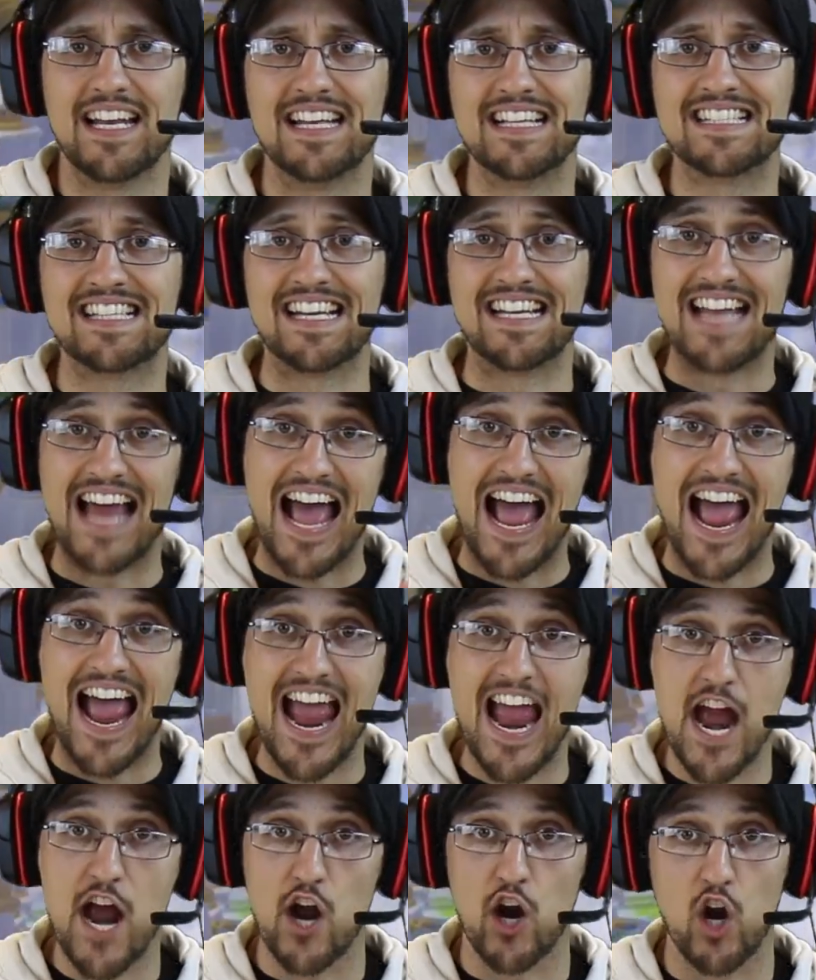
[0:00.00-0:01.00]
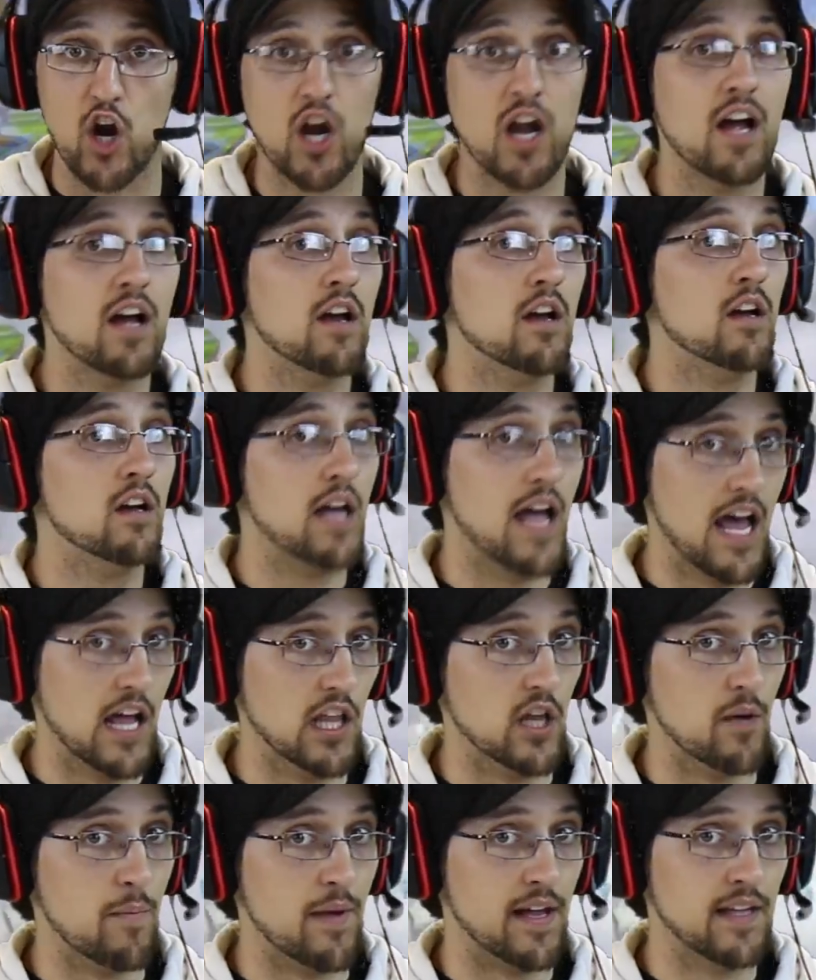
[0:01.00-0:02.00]
It is an air
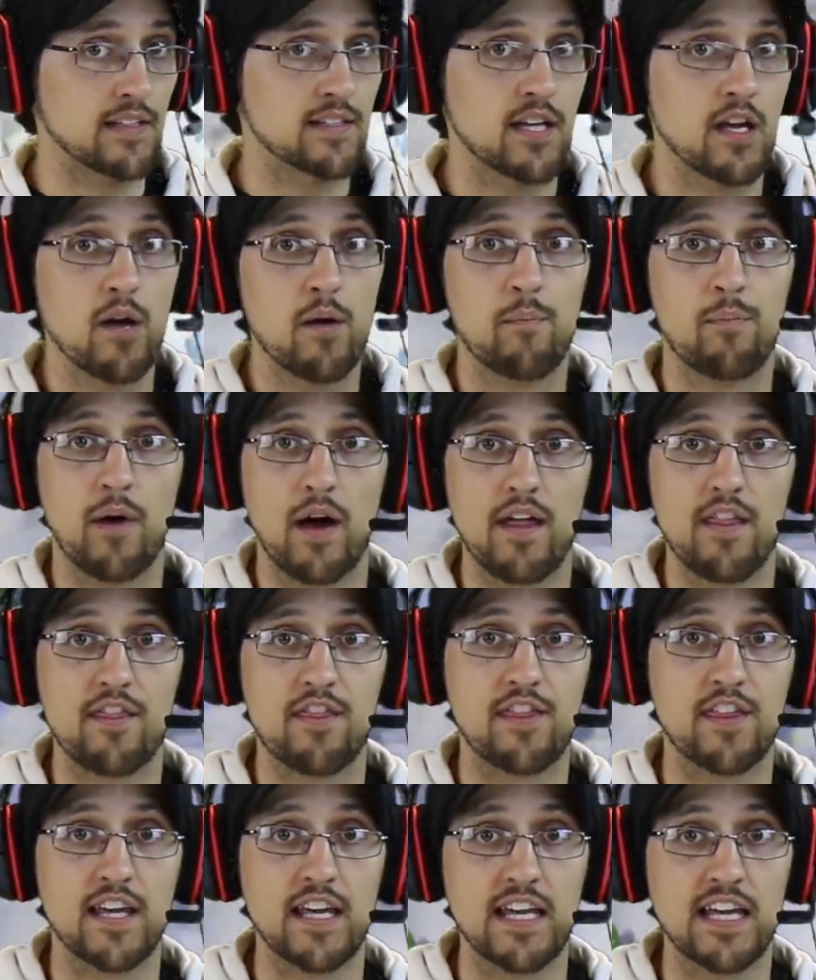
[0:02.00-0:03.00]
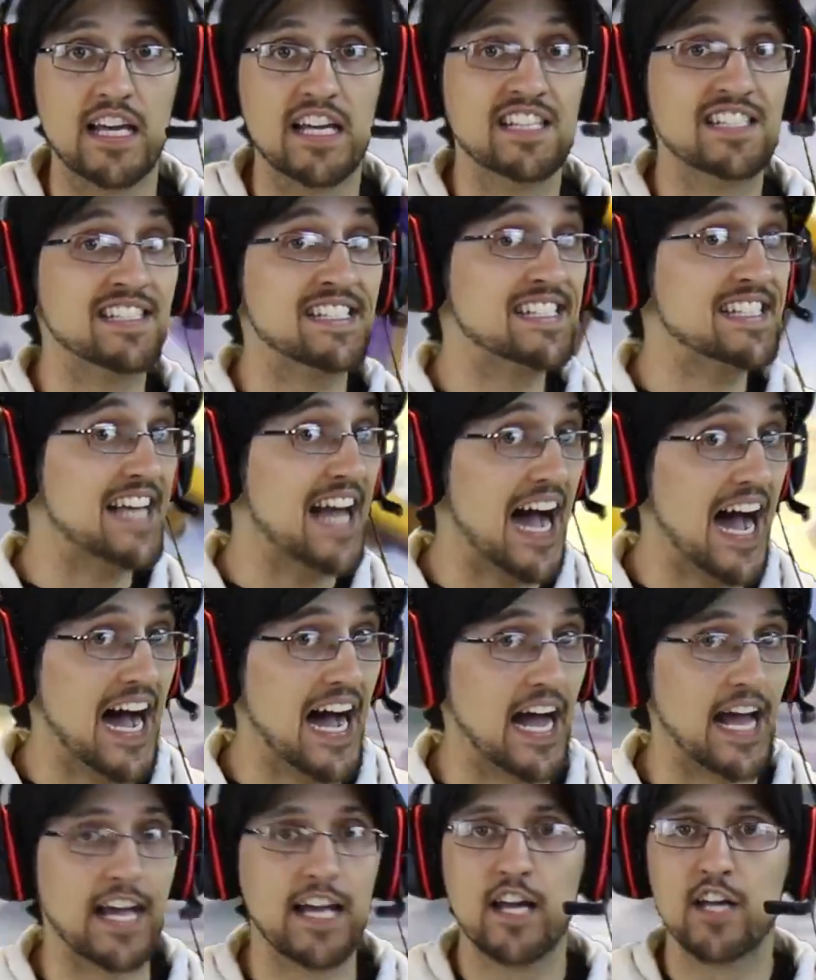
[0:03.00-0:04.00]
element, but the
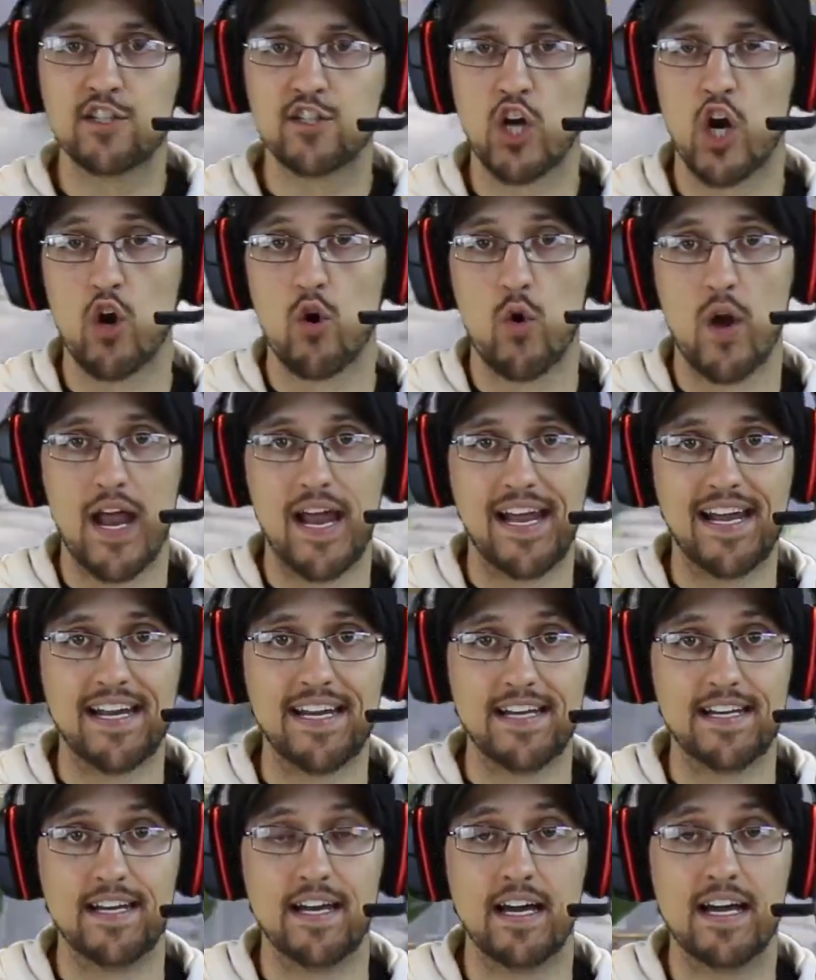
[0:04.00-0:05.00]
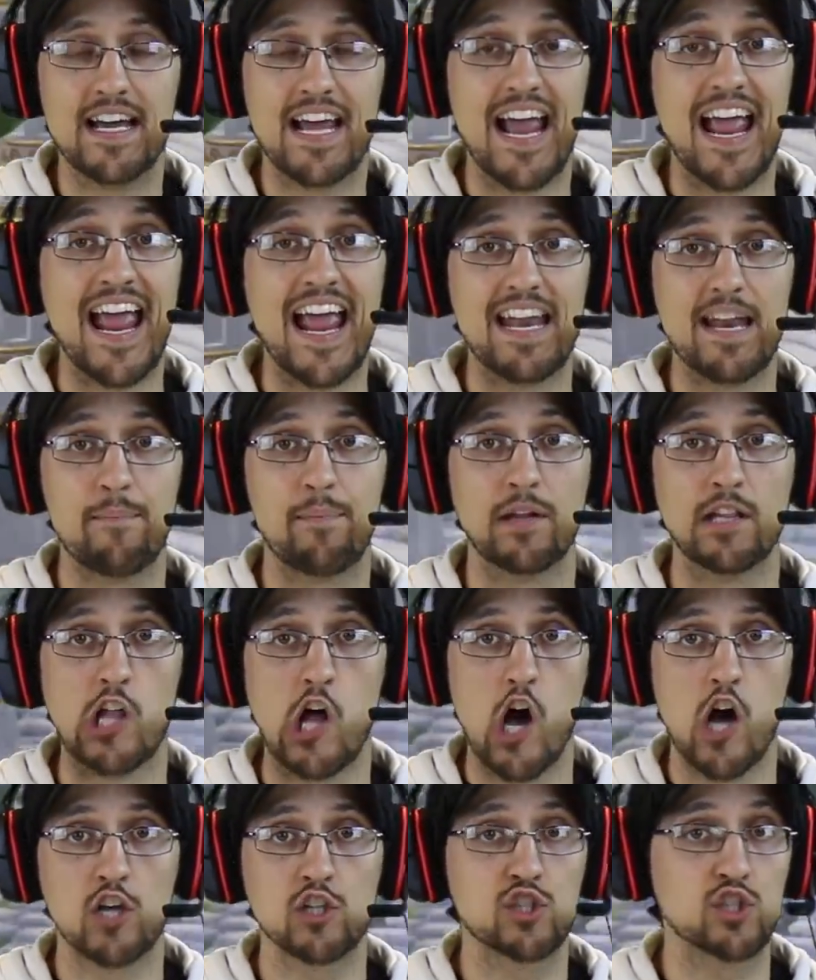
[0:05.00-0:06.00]
sky terrain. And it
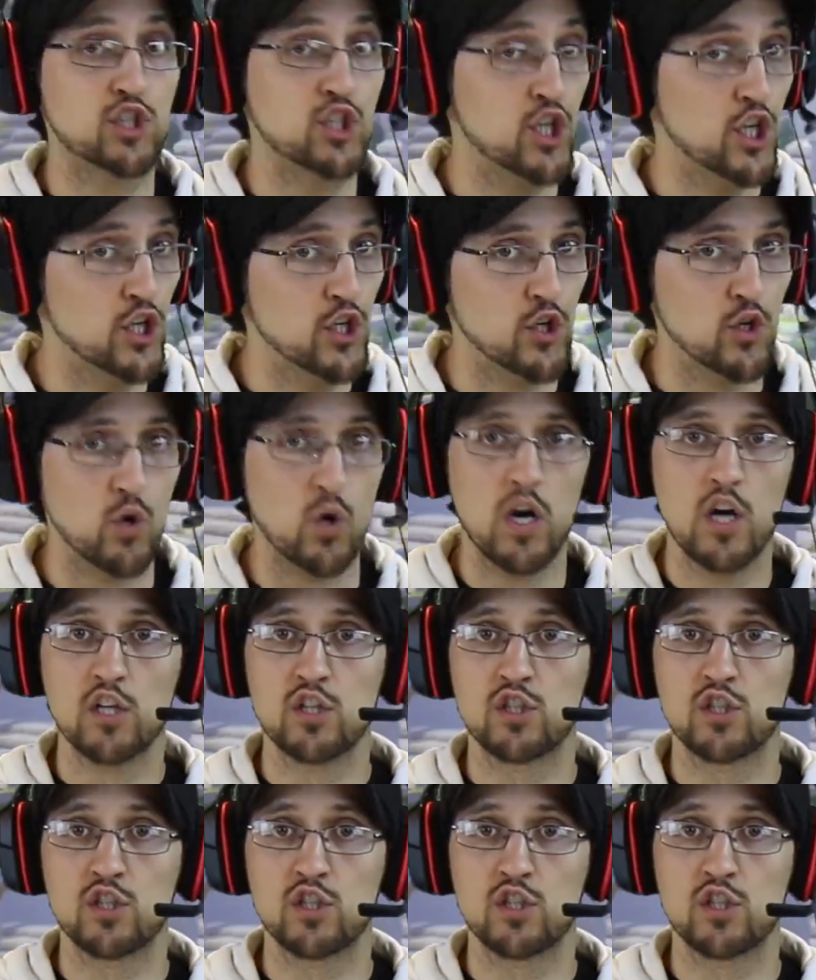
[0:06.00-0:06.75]
belongs to